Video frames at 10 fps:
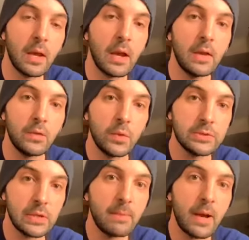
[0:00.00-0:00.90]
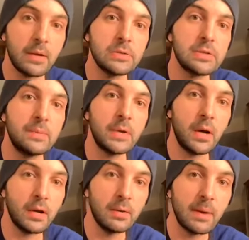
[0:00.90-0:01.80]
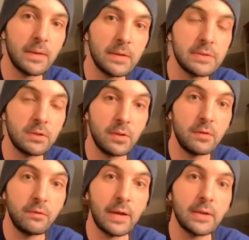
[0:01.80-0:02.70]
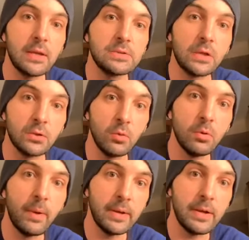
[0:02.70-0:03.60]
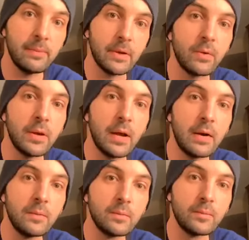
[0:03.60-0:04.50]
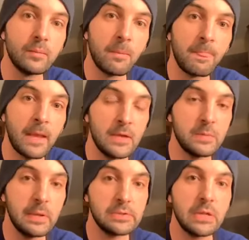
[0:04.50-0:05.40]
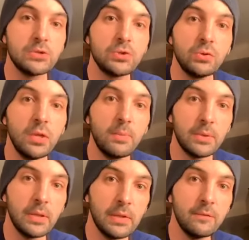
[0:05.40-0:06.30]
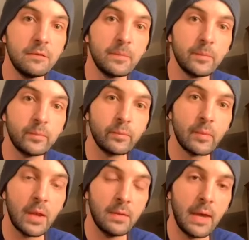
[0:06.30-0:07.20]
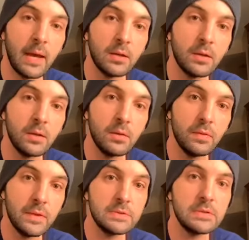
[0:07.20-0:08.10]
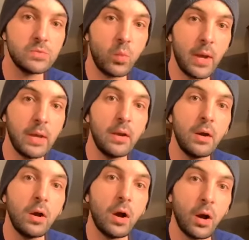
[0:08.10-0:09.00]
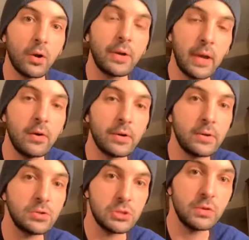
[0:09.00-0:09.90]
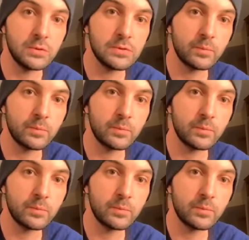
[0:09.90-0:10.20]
And the reason I'm not going to stop talking about this, other than the fact that it's a global pandemic right now, is because I truly believe that this is when our character shows.